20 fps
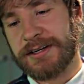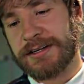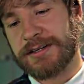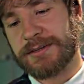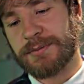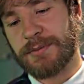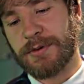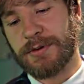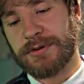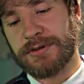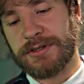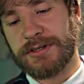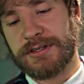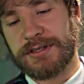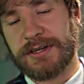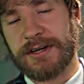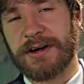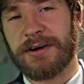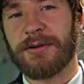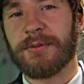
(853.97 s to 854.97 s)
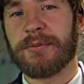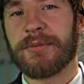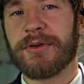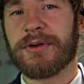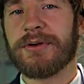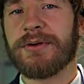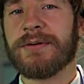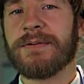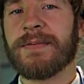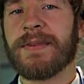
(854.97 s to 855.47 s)
it's more just to help
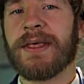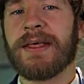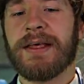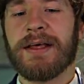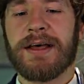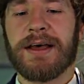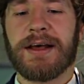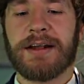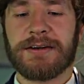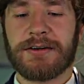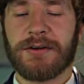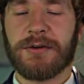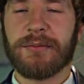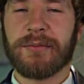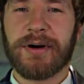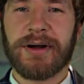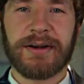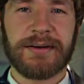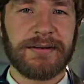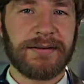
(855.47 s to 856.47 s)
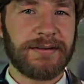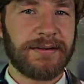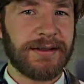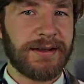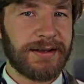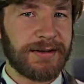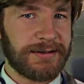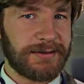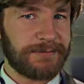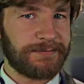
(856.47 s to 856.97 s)
you and combat
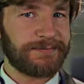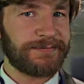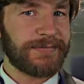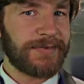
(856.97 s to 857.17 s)
that